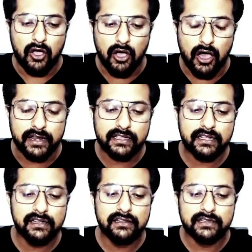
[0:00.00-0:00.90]

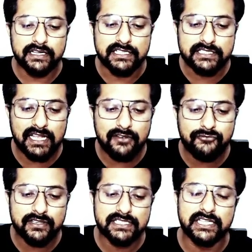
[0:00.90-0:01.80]
Auricle itself
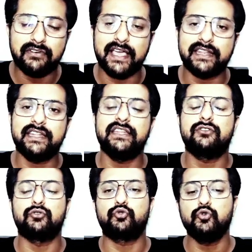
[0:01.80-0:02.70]
is divided into
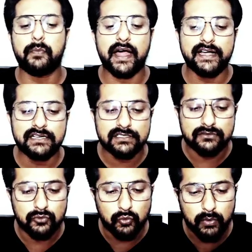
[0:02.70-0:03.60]
two parts.
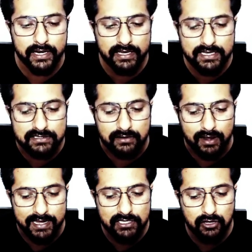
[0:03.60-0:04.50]
One is
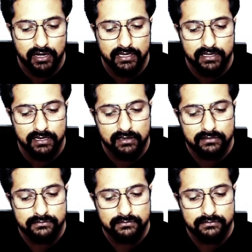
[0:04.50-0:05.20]
right auricle